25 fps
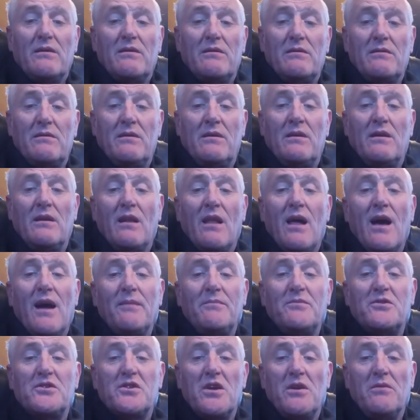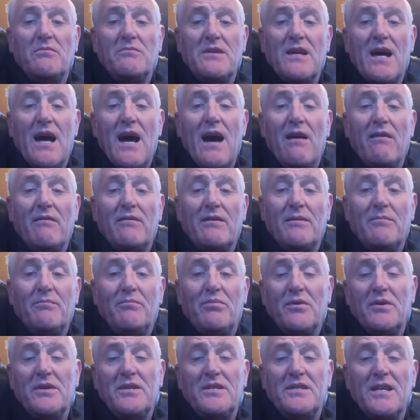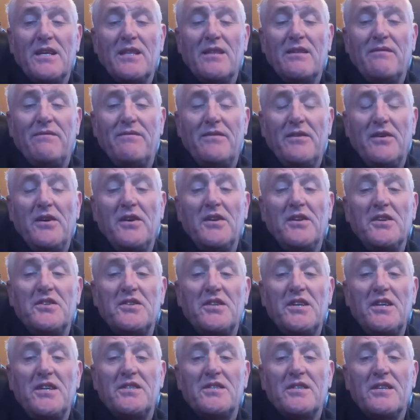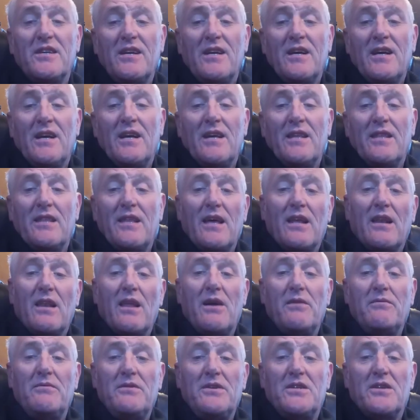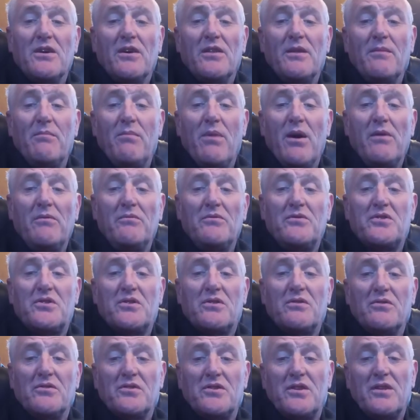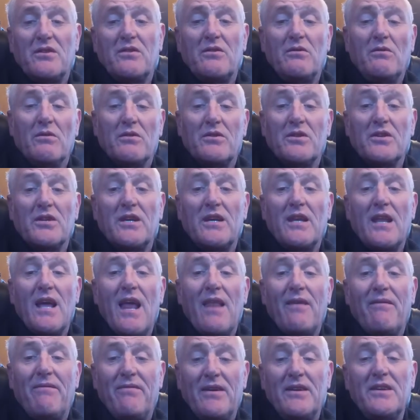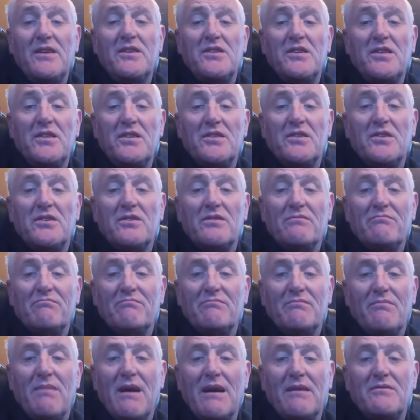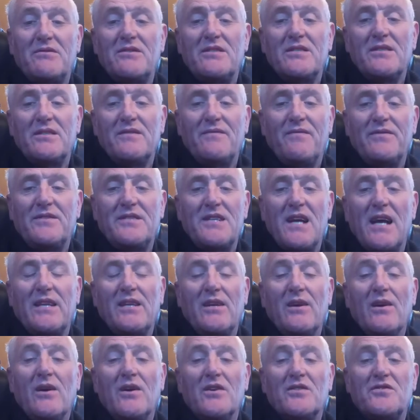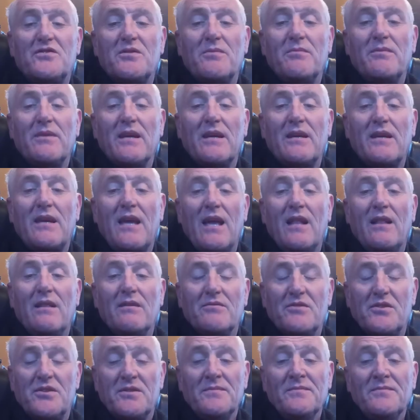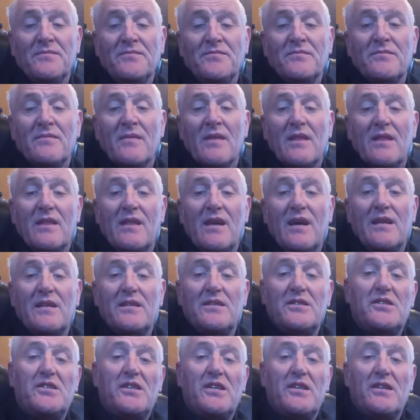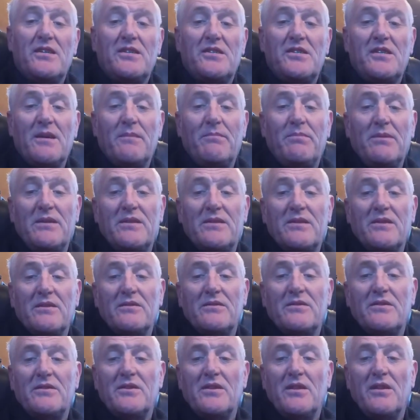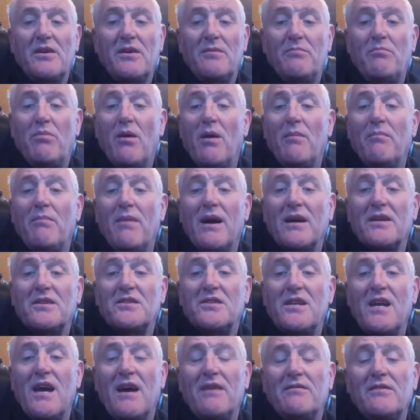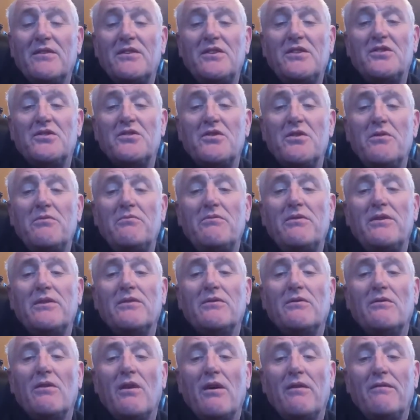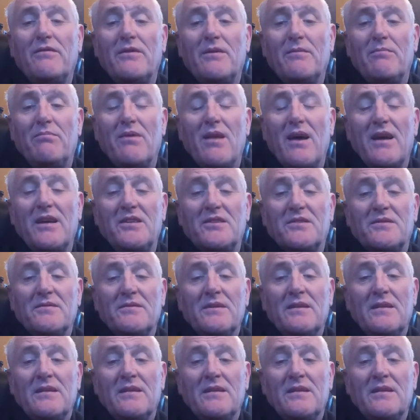limestone down and put it in the furnaces, then load it on the boats, because the Calden Canal finishes about 10 yards from the kilns. Then ship it to the pot banks down at Truro and all over the place.